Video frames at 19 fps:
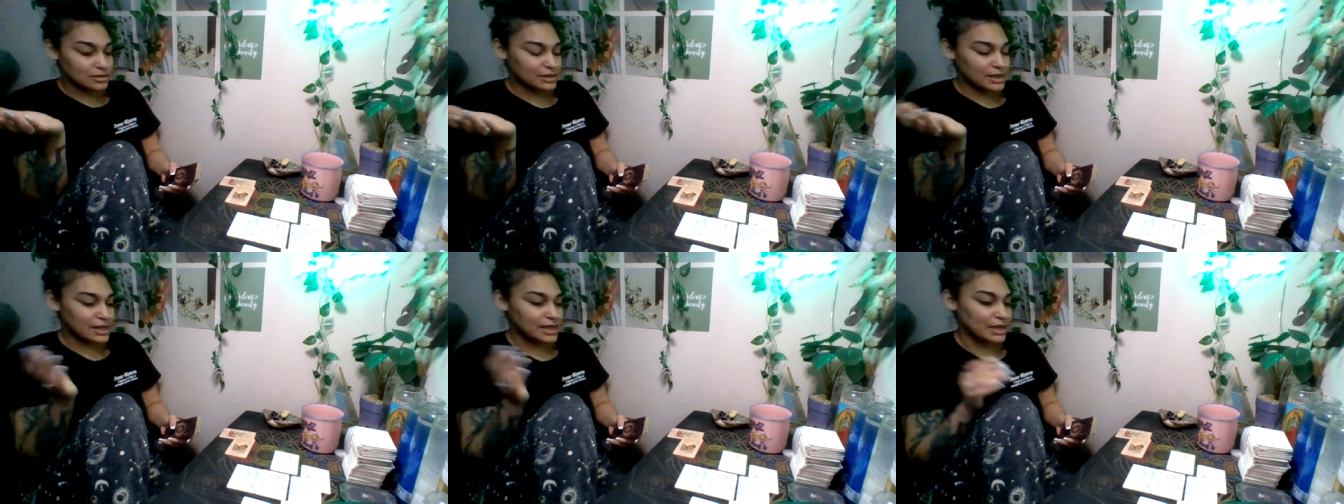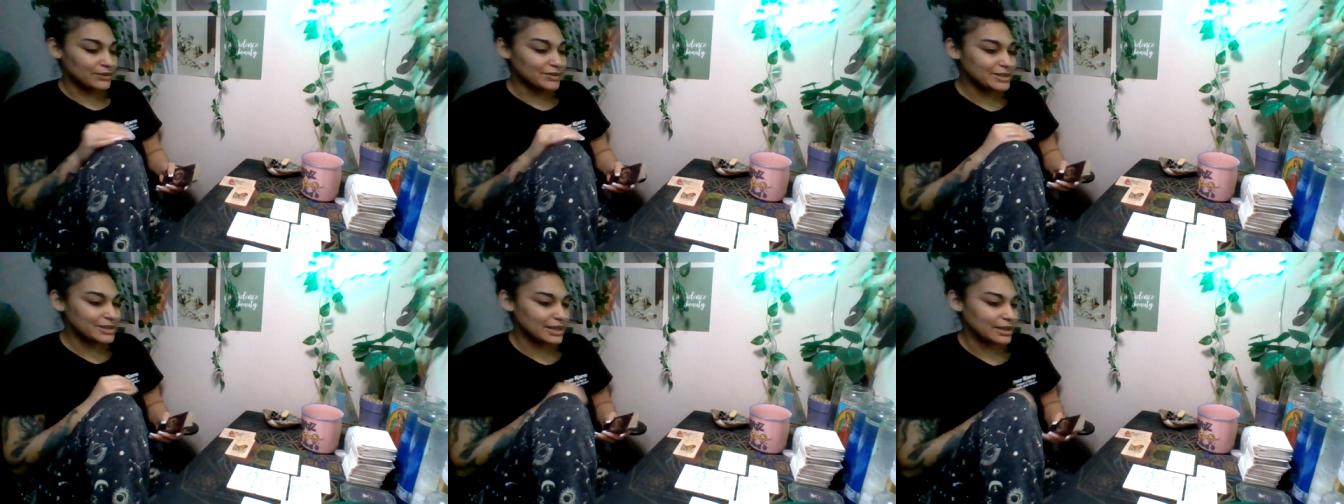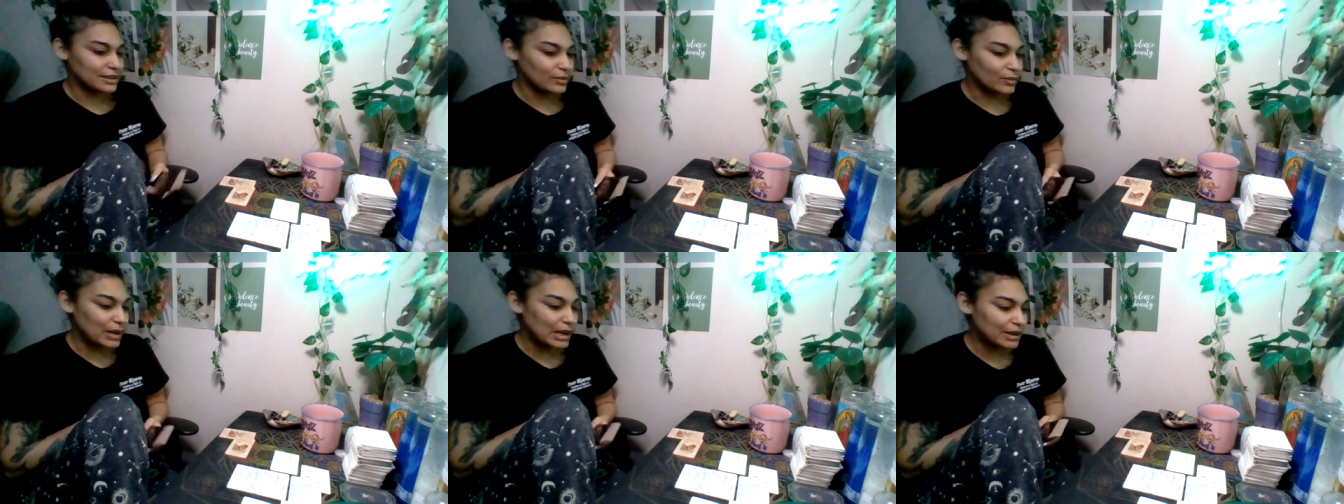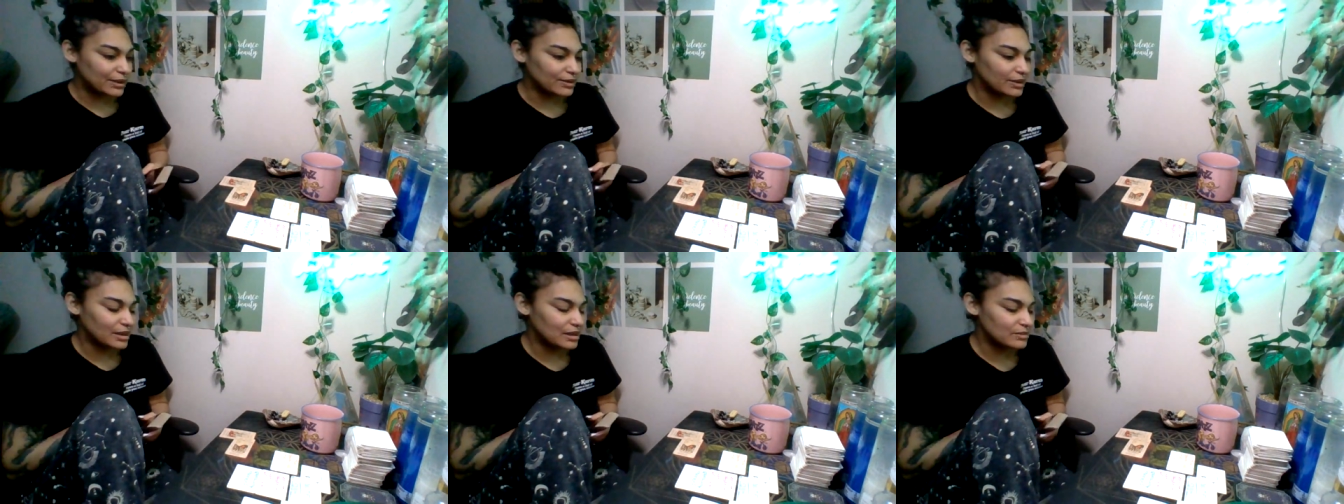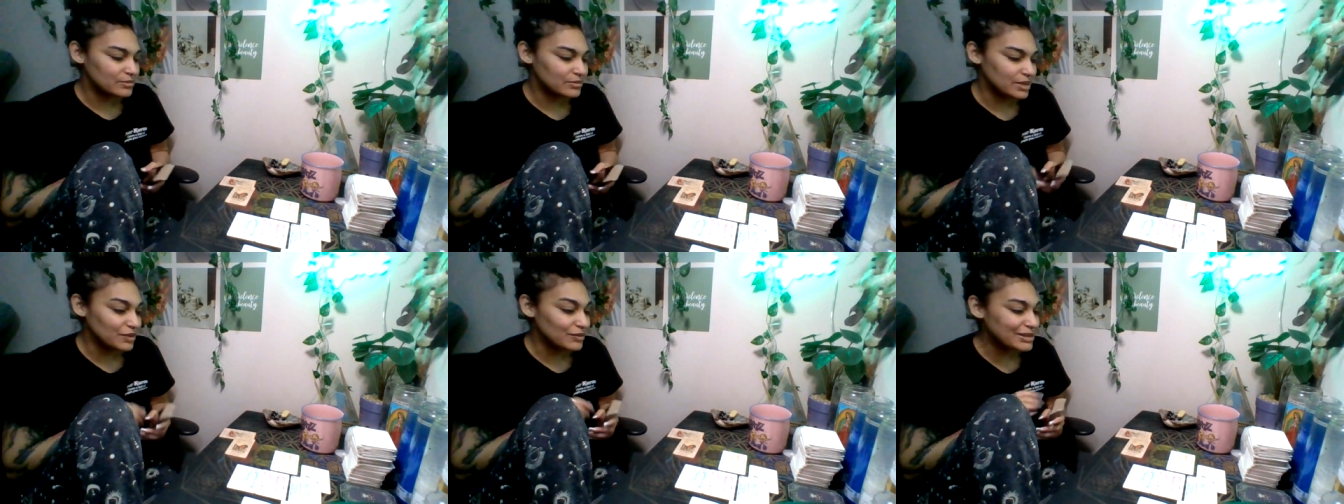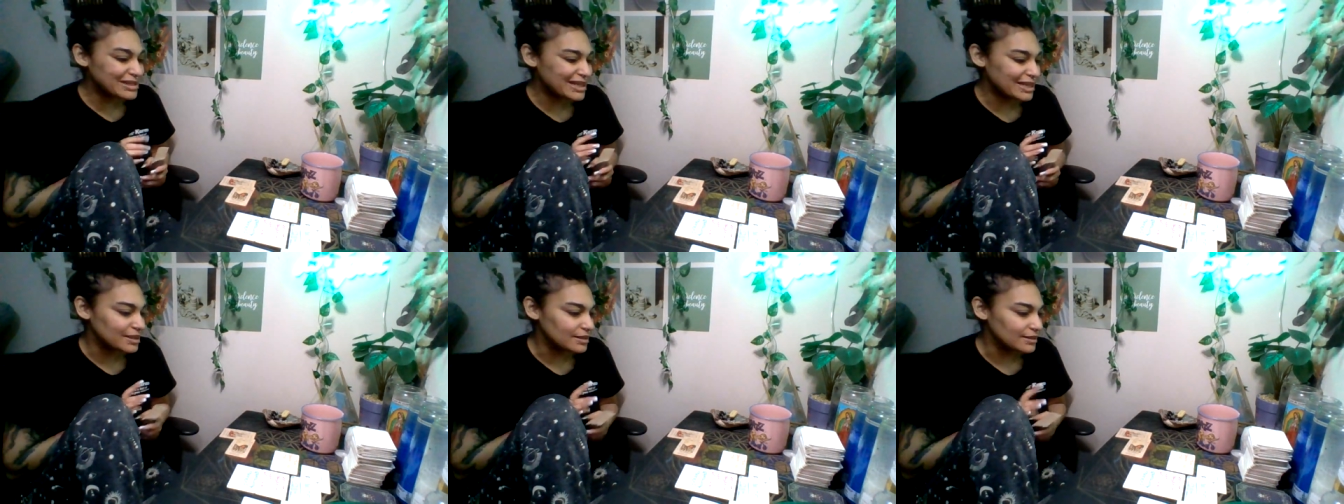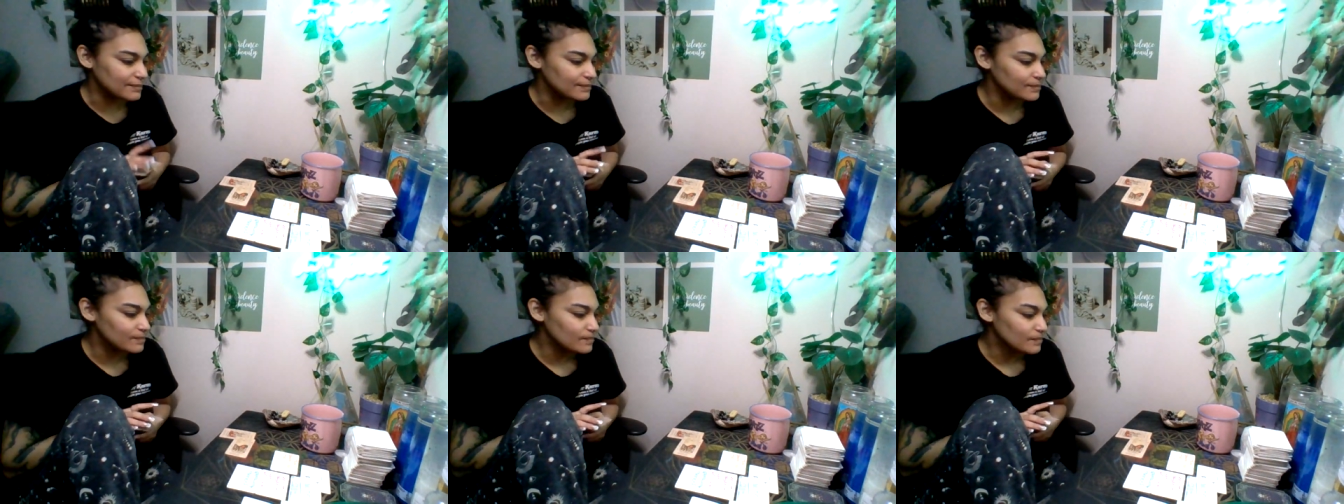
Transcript: like irritating. Wow, I'm irritated.